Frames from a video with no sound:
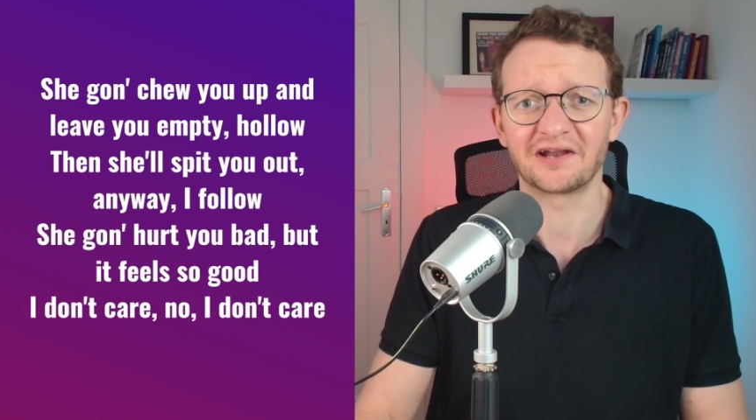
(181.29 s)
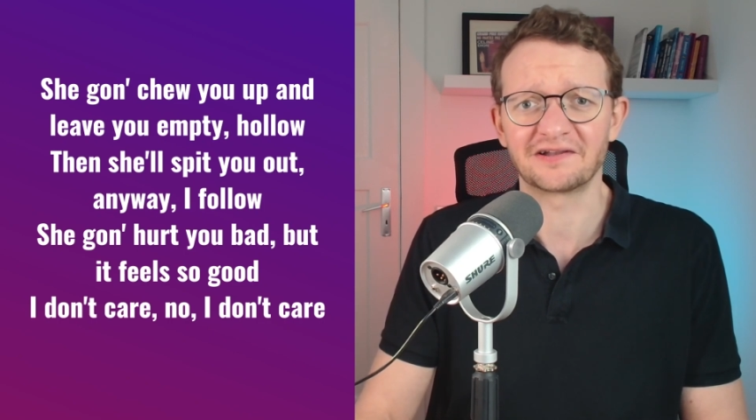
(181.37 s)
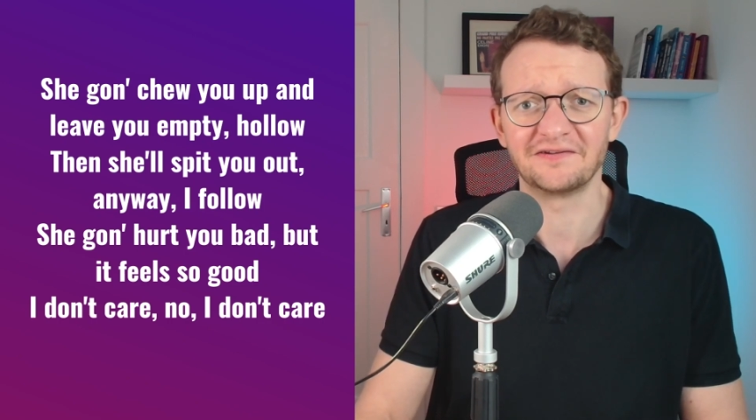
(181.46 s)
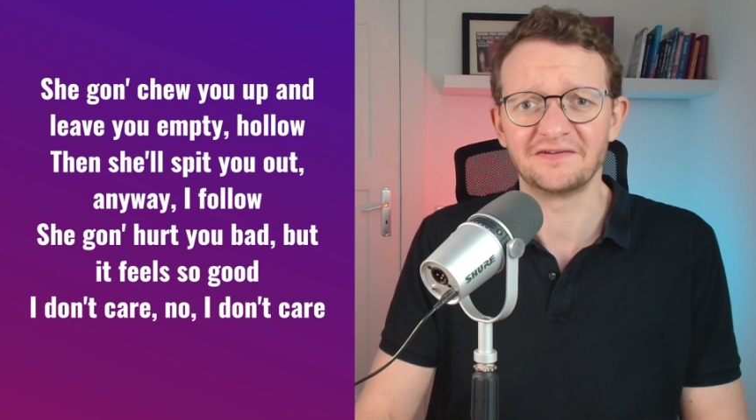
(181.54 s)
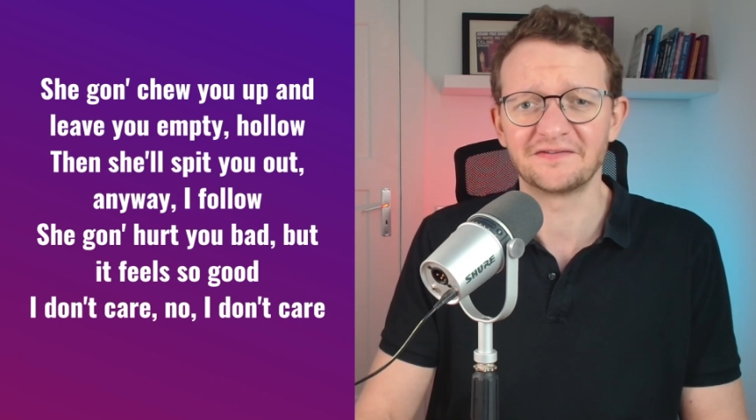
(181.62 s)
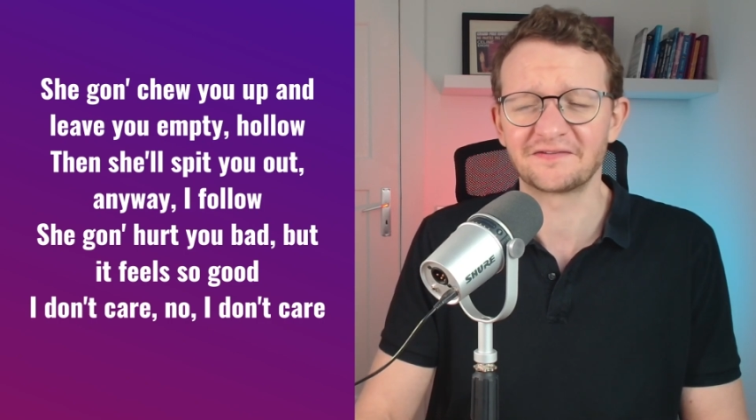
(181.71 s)

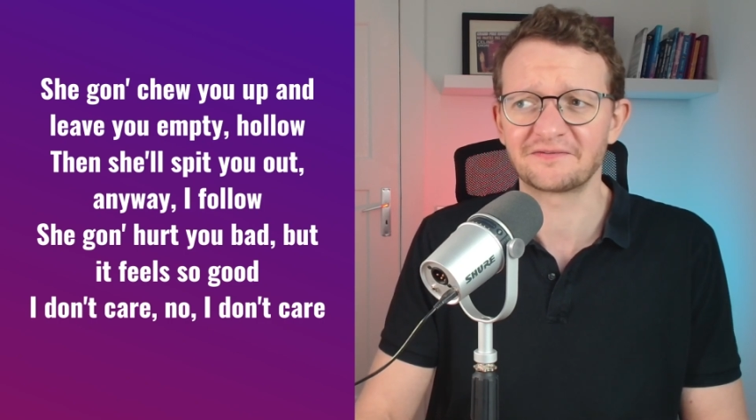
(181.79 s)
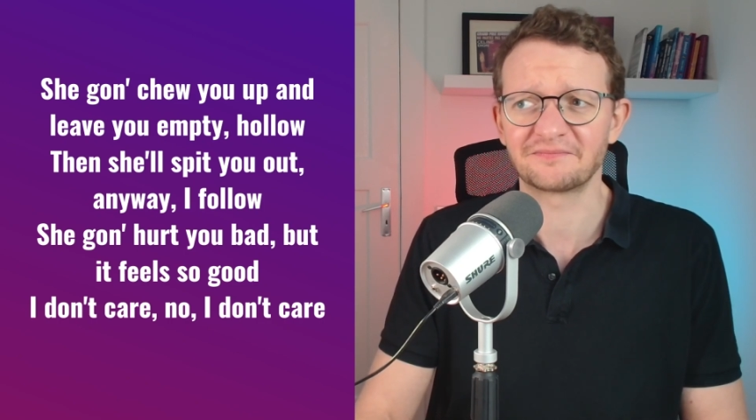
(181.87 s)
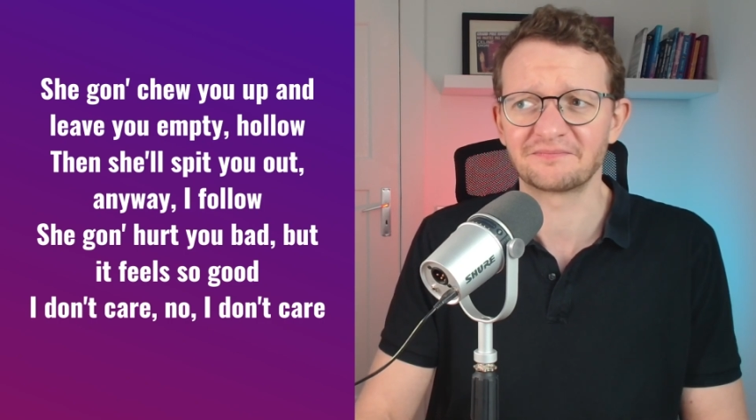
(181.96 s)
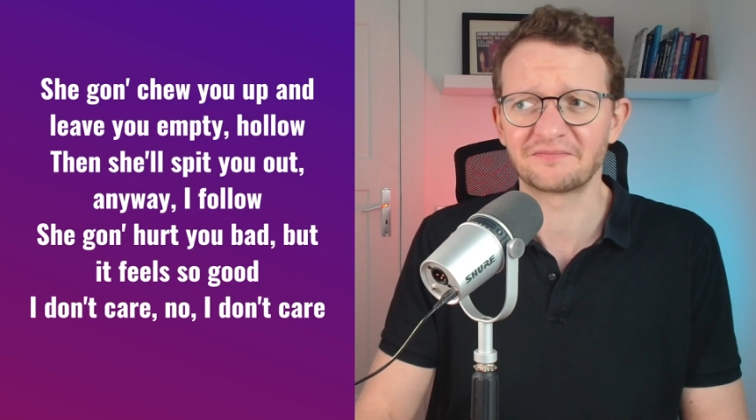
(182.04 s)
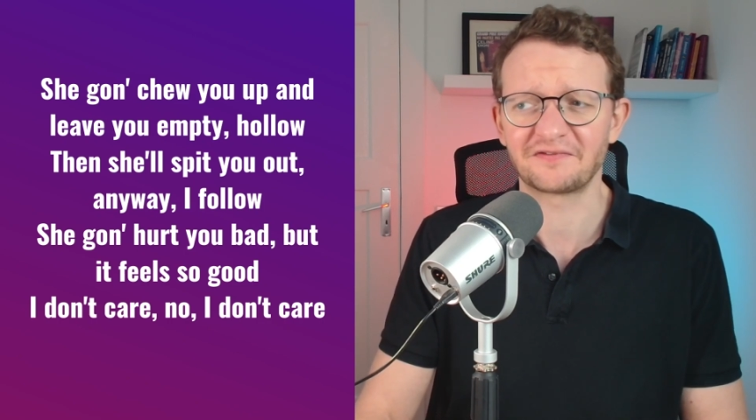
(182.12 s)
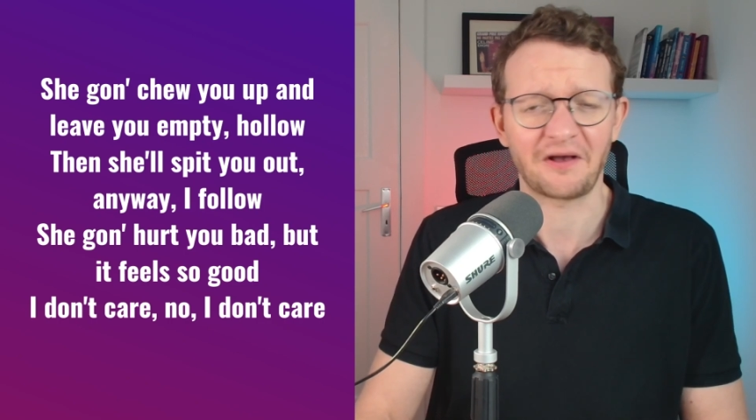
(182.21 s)
least
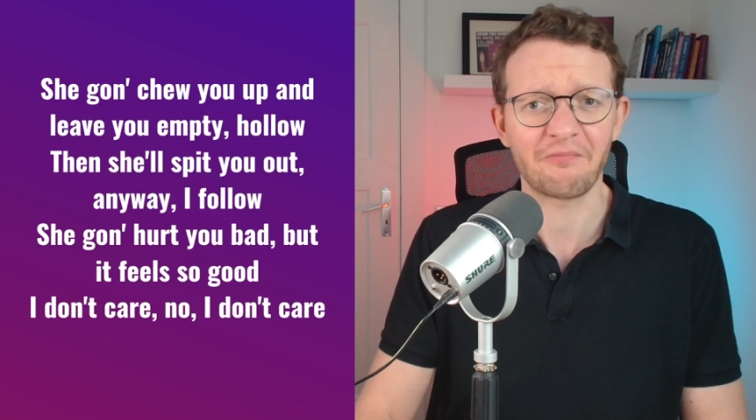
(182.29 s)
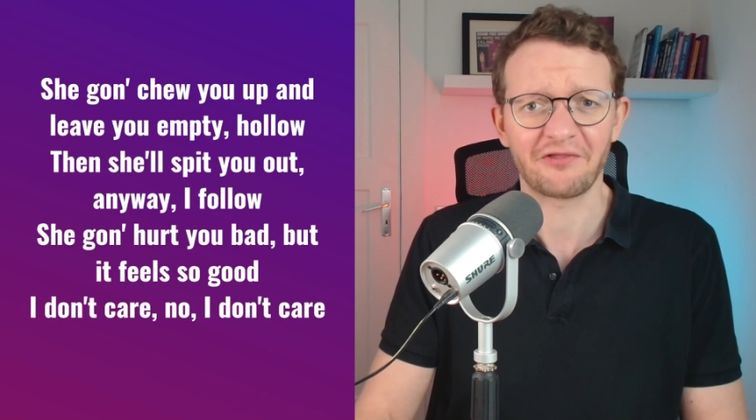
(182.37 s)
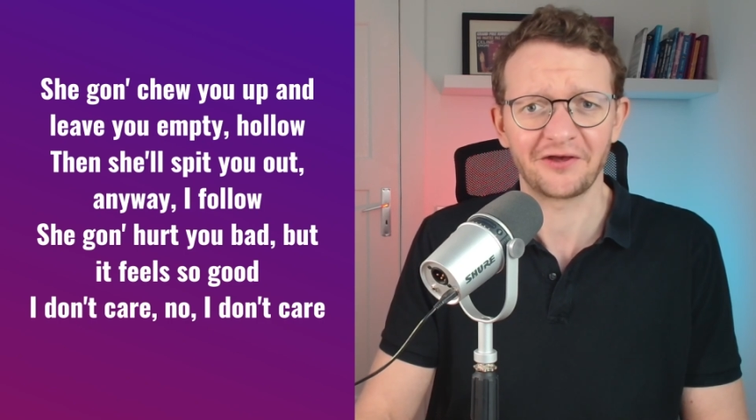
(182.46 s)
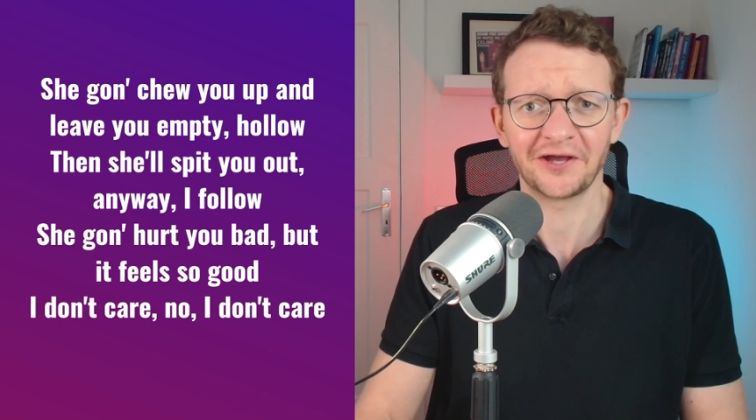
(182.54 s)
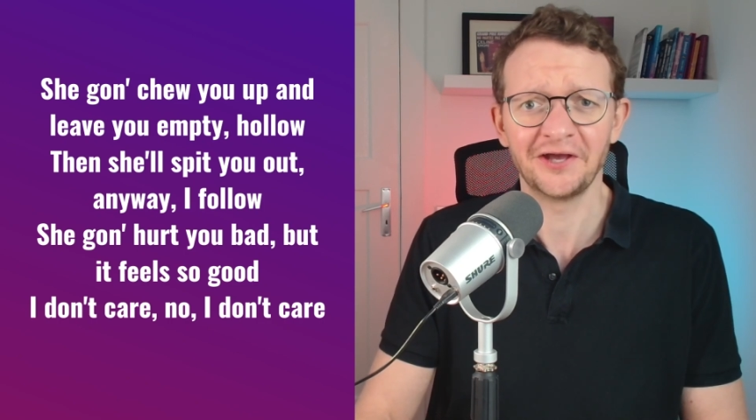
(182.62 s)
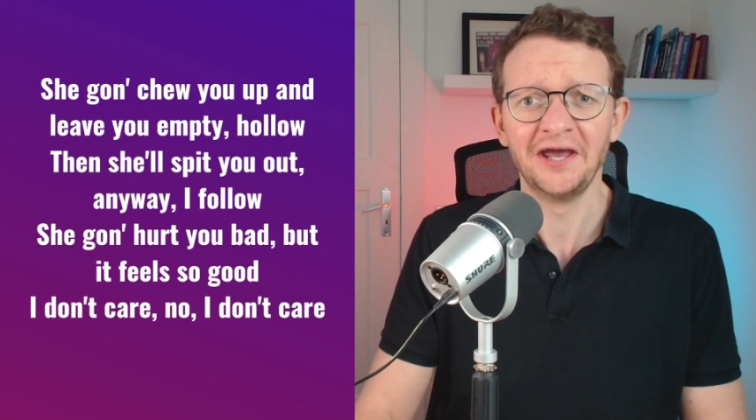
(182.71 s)

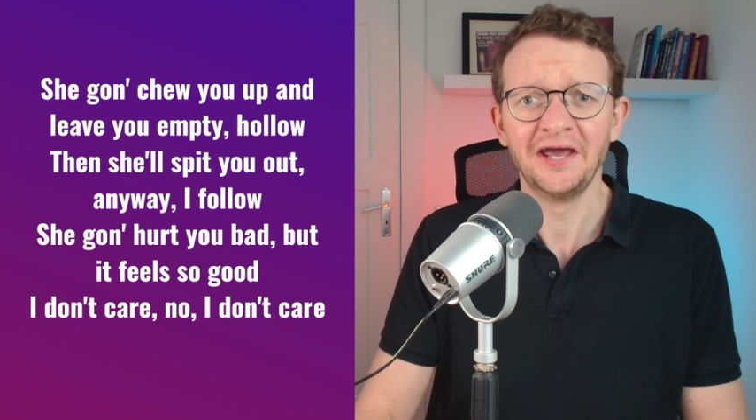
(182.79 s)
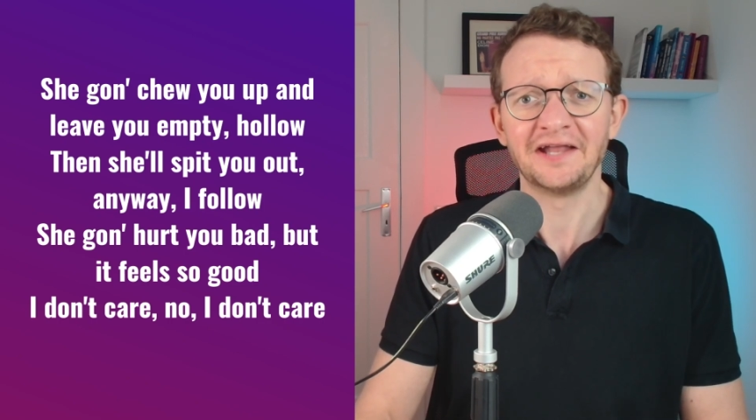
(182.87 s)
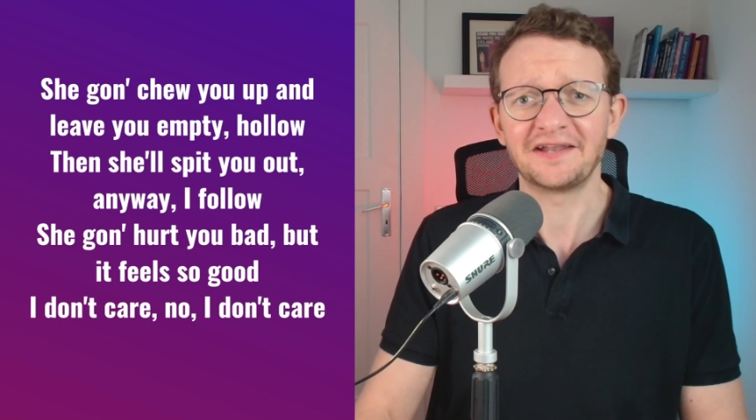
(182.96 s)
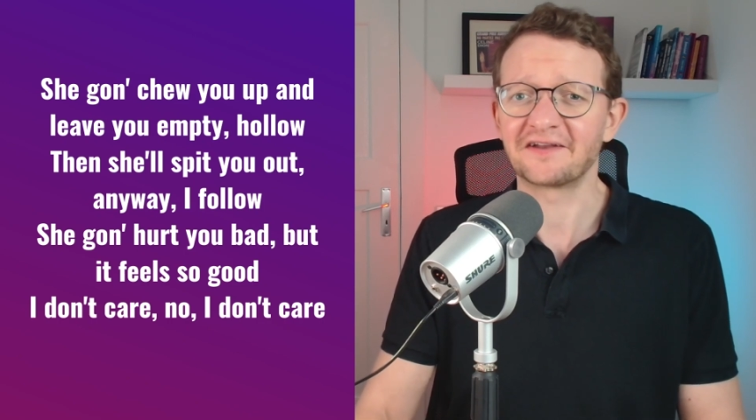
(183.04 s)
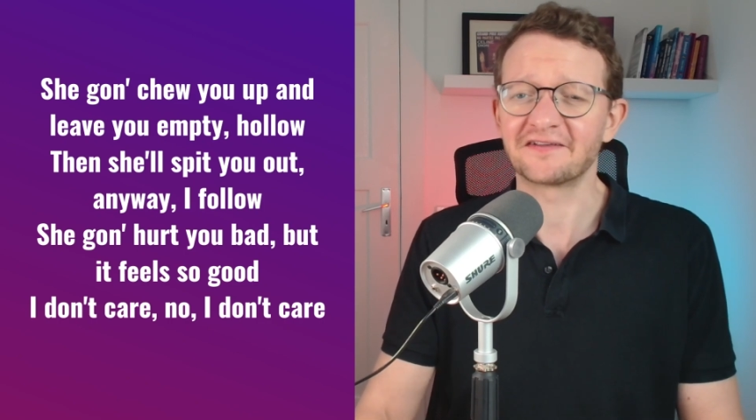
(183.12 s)
something that is